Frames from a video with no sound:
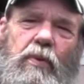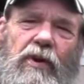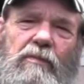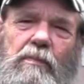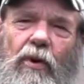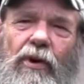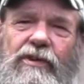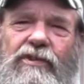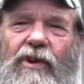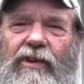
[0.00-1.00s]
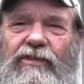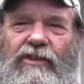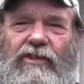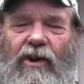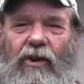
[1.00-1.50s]
Put pork
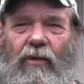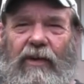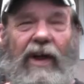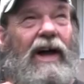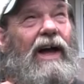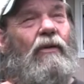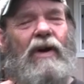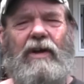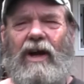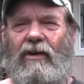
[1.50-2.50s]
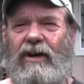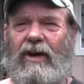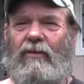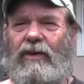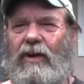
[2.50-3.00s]
sausage all over the highway down
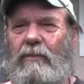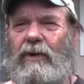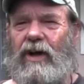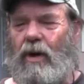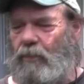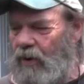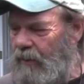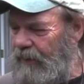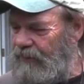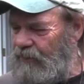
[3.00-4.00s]
here when they pick up one of my